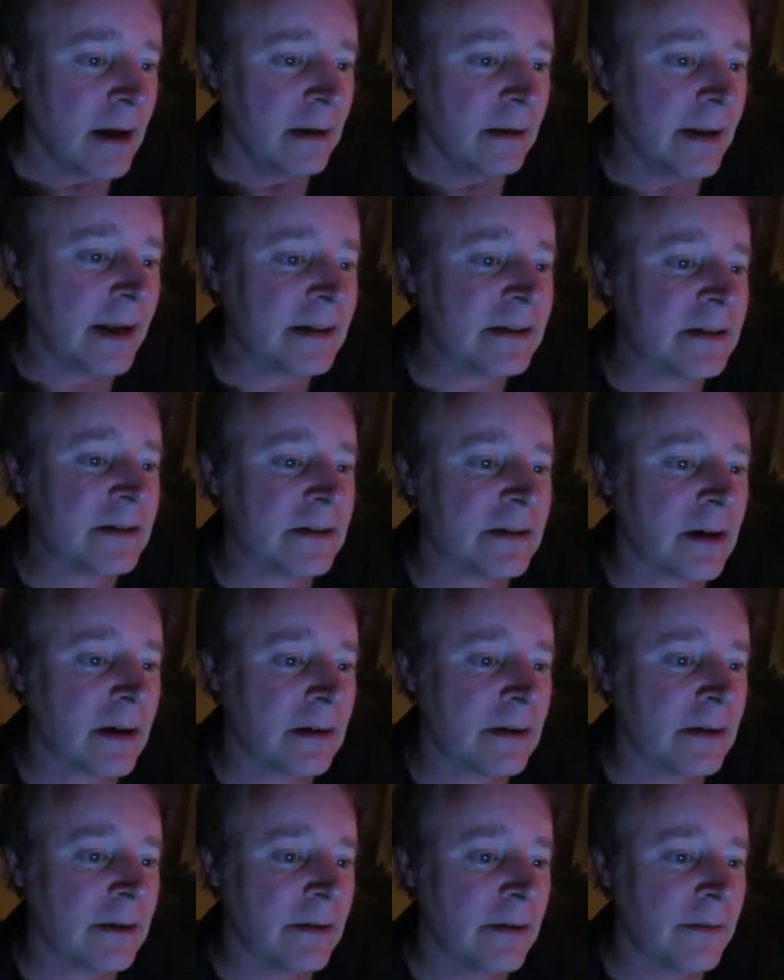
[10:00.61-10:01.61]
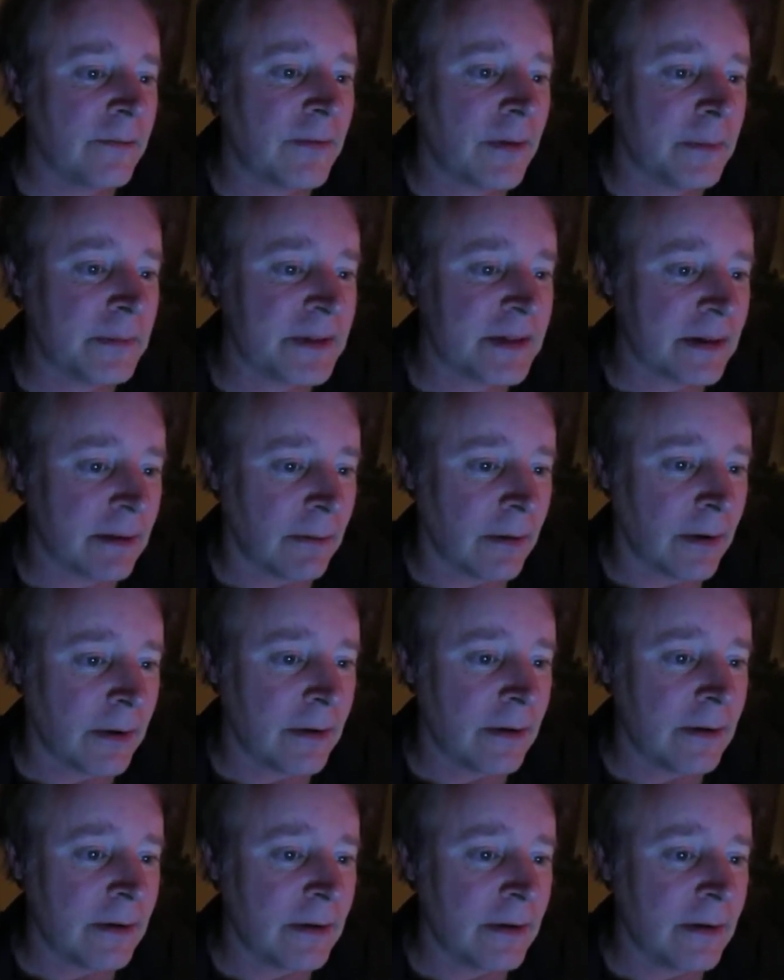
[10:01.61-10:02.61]
Let's start from zero.
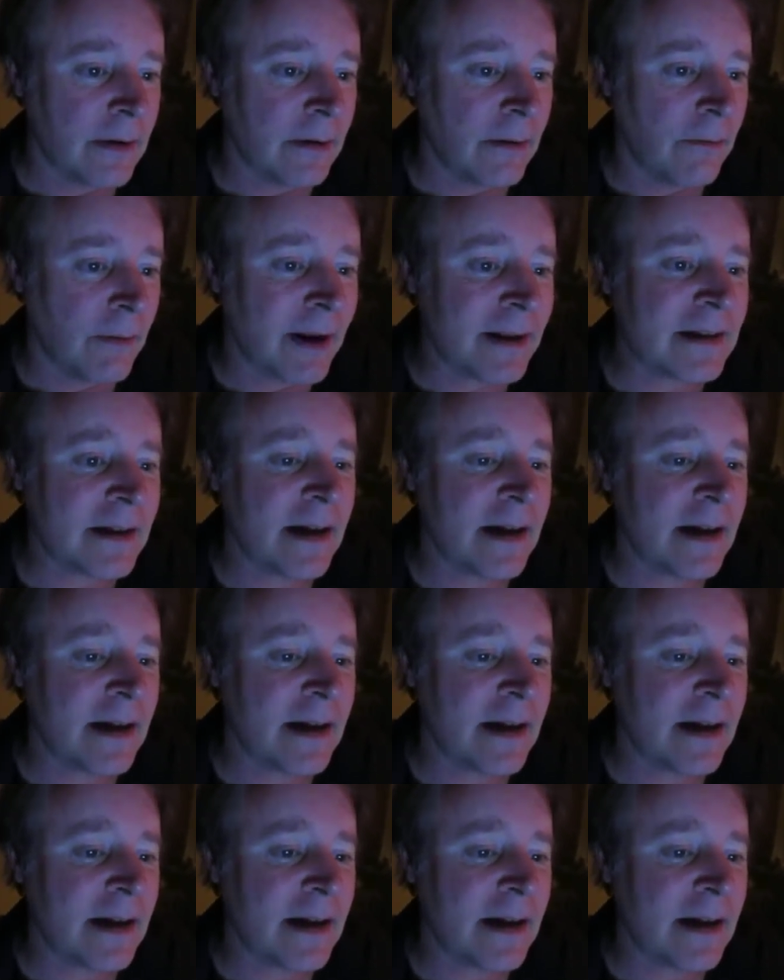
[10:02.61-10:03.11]
What